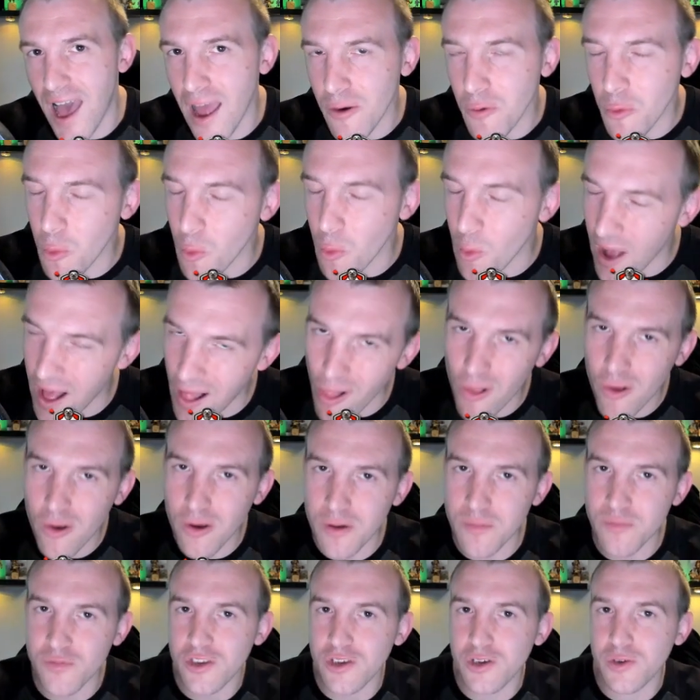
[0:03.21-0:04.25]
and
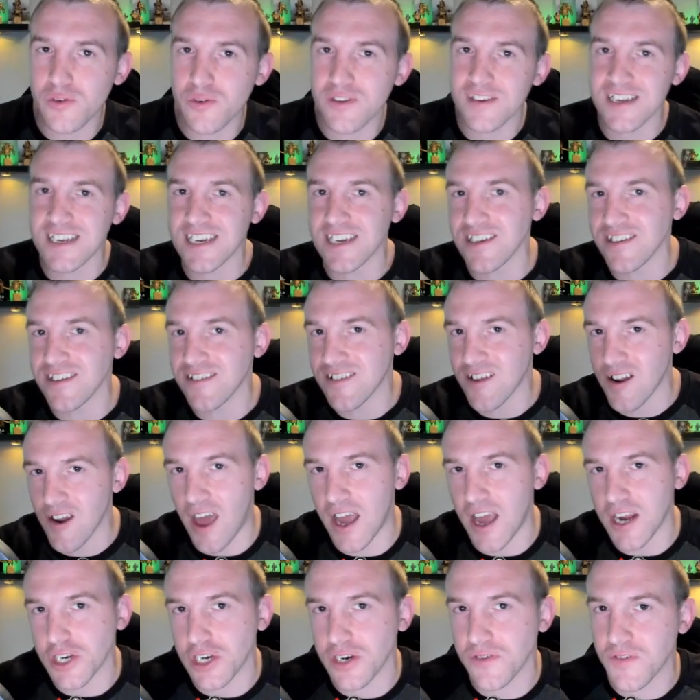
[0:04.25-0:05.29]
welcome to today's
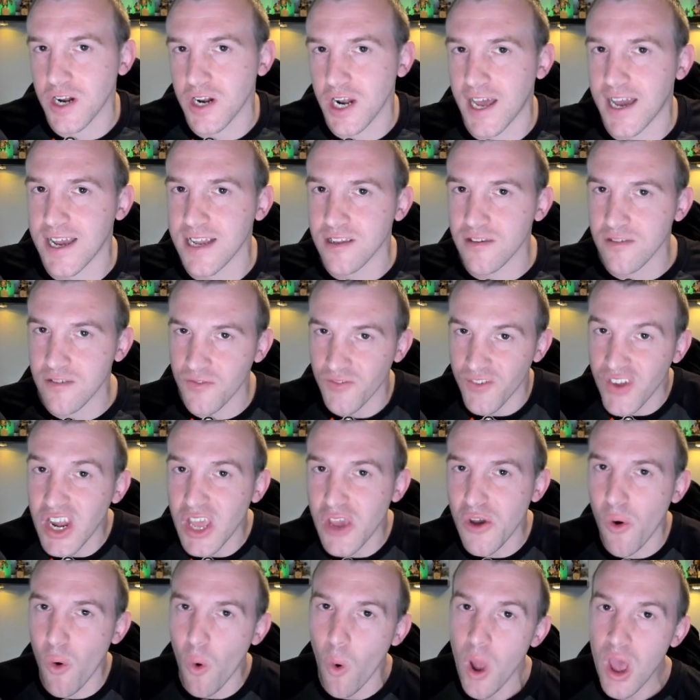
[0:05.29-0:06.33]
Clash of Clans
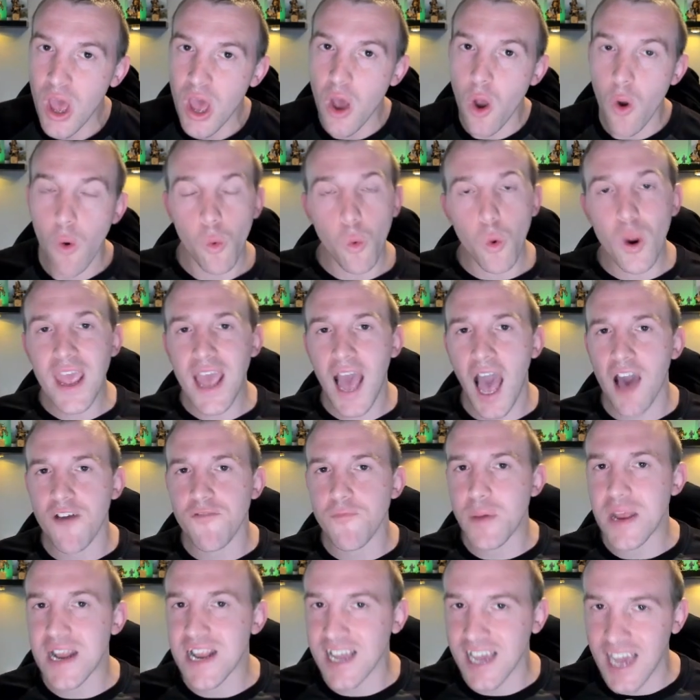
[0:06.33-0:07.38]
video. We
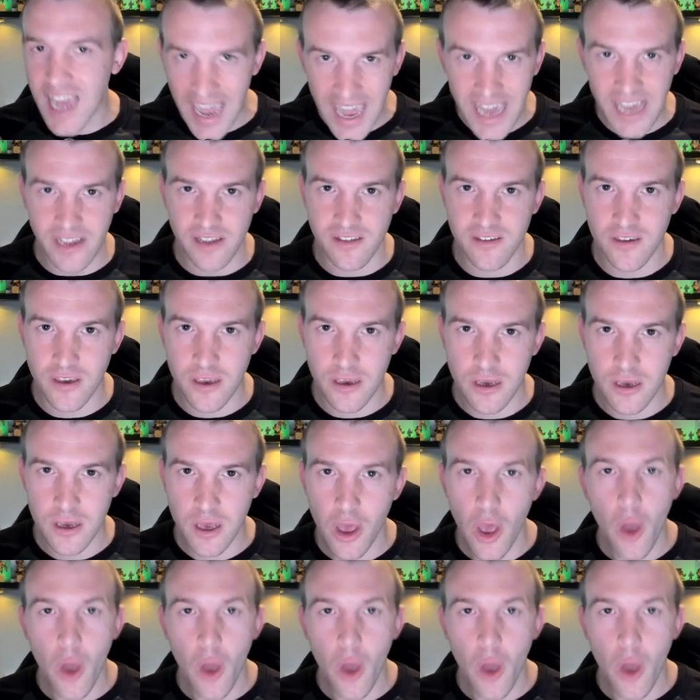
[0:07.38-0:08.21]
have been kicked.